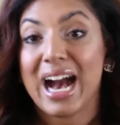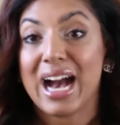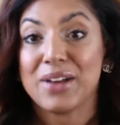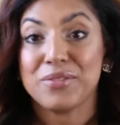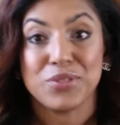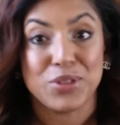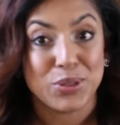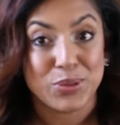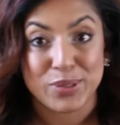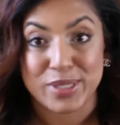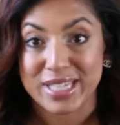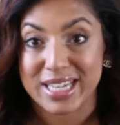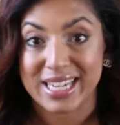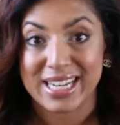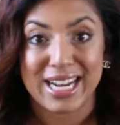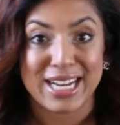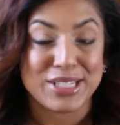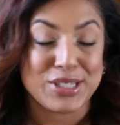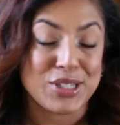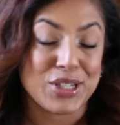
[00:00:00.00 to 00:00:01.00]
I've used
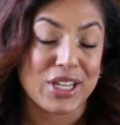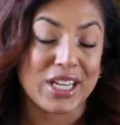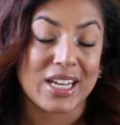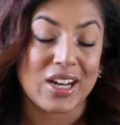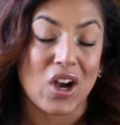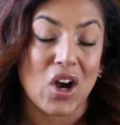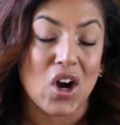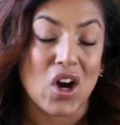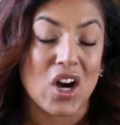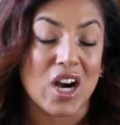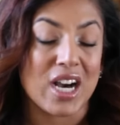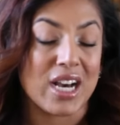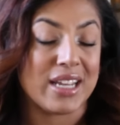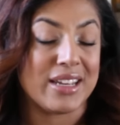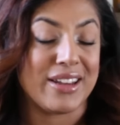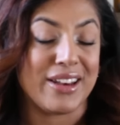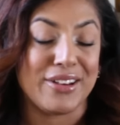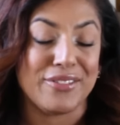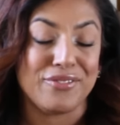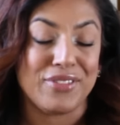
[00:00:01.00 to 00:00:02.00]
it. I took it
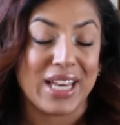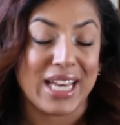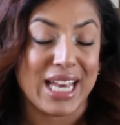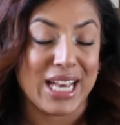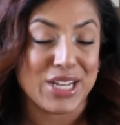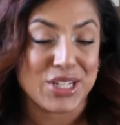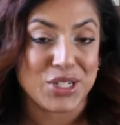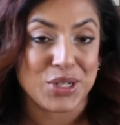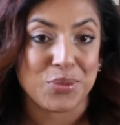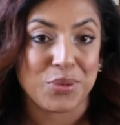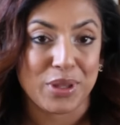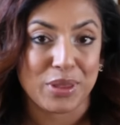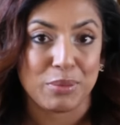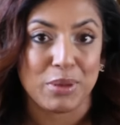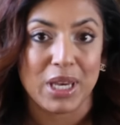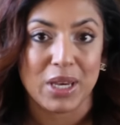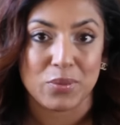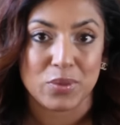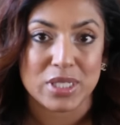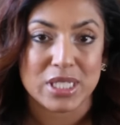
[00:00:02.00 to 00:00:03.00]
on vacation with
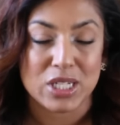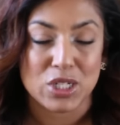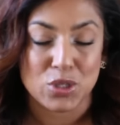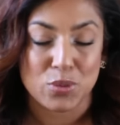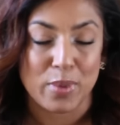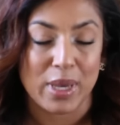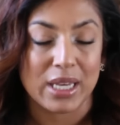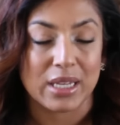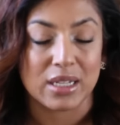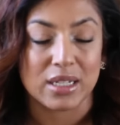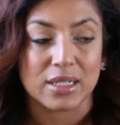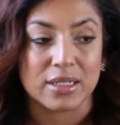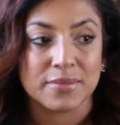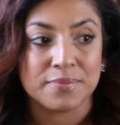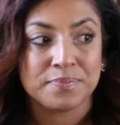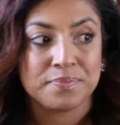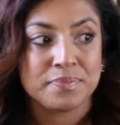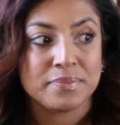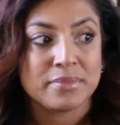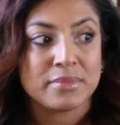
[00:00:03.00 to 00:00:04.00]
me. I went to
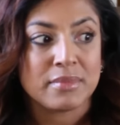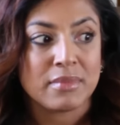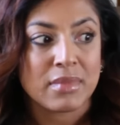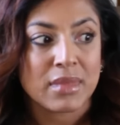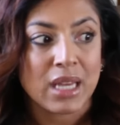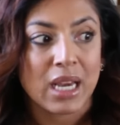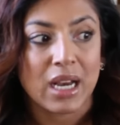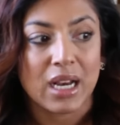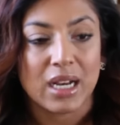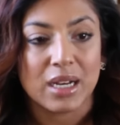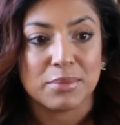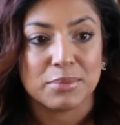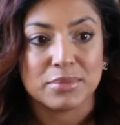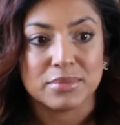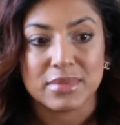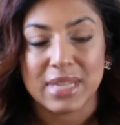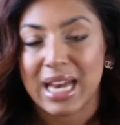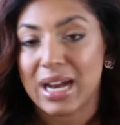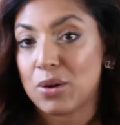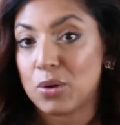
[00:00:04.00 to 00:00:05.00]
Jamaica
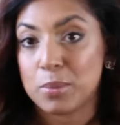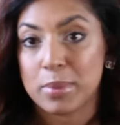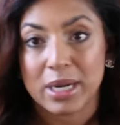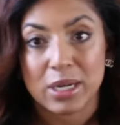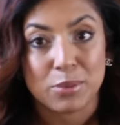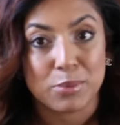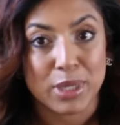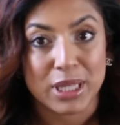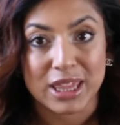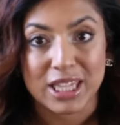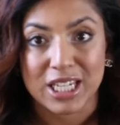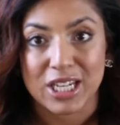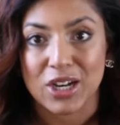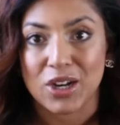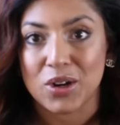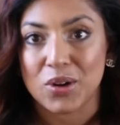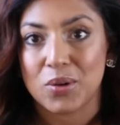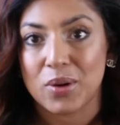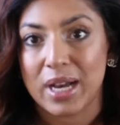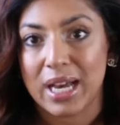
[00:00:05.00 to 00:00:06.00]
now about a month
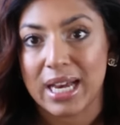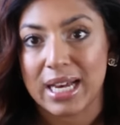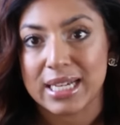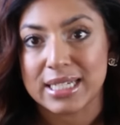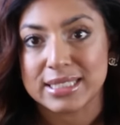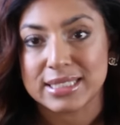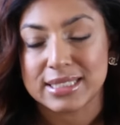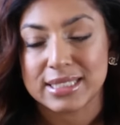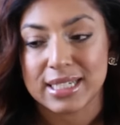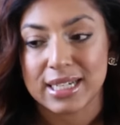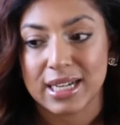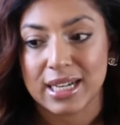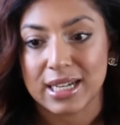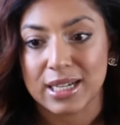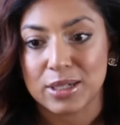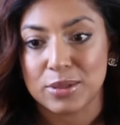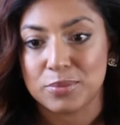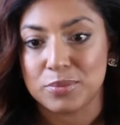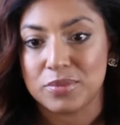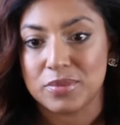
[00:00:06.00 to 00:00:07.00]
ago, and
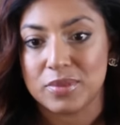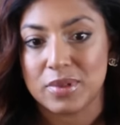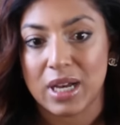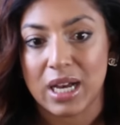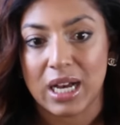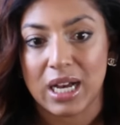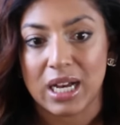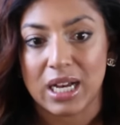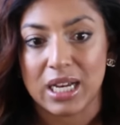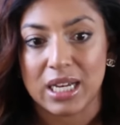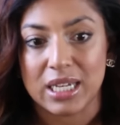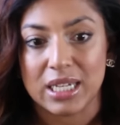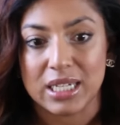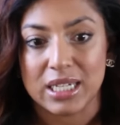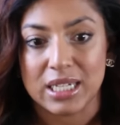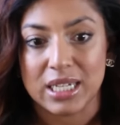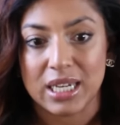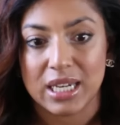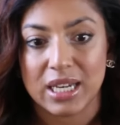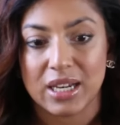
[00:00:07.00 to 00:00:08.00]

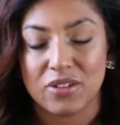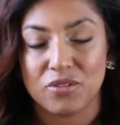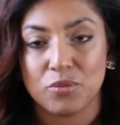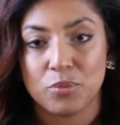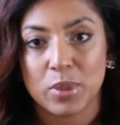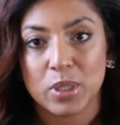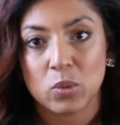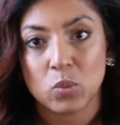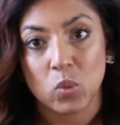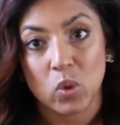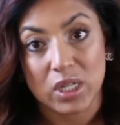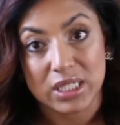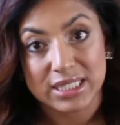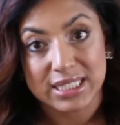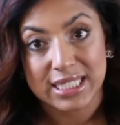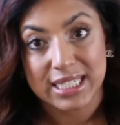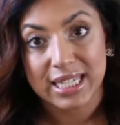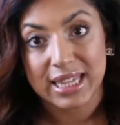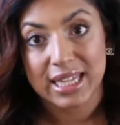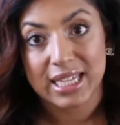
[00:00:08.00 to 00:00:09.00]
I have been
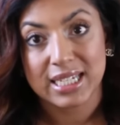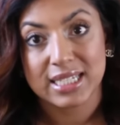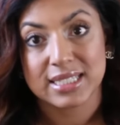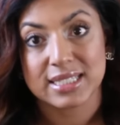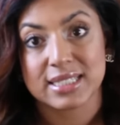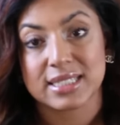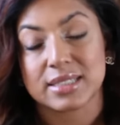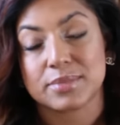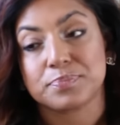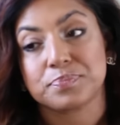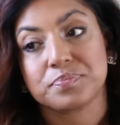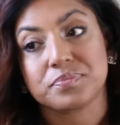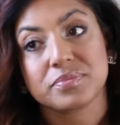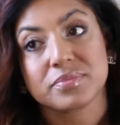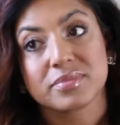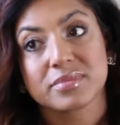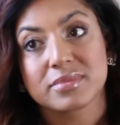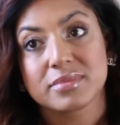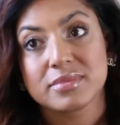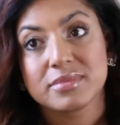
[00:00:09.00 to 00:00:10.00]
wanting this.
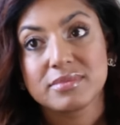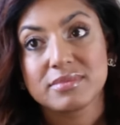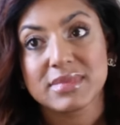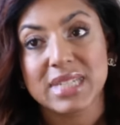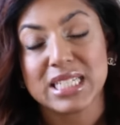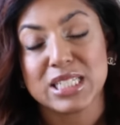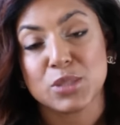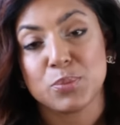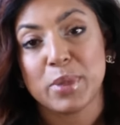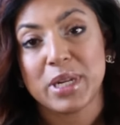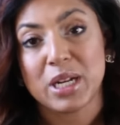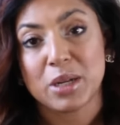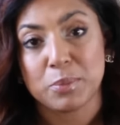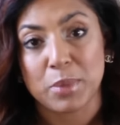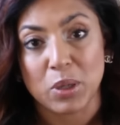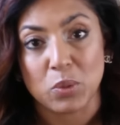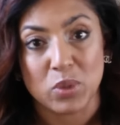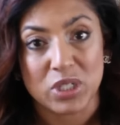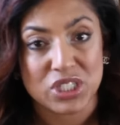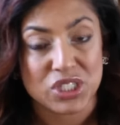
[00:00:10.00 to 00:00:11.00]
It's been on
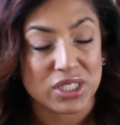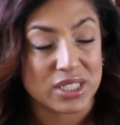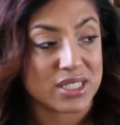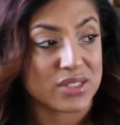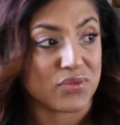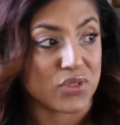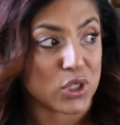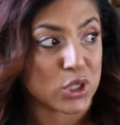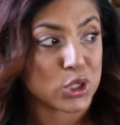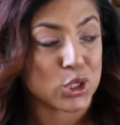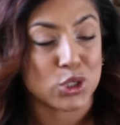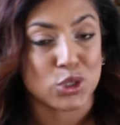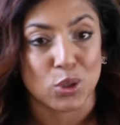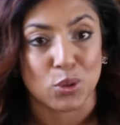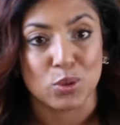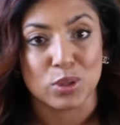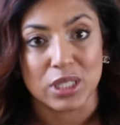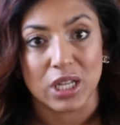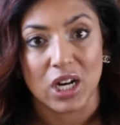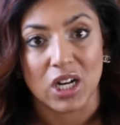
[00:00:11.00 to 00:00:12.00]
my wish list for
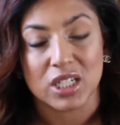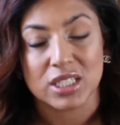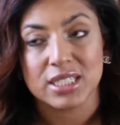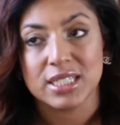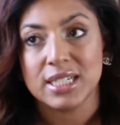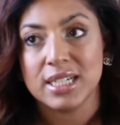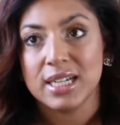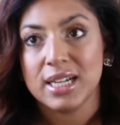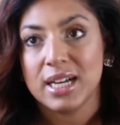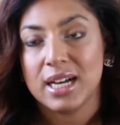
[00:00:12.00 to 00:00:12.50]
so long.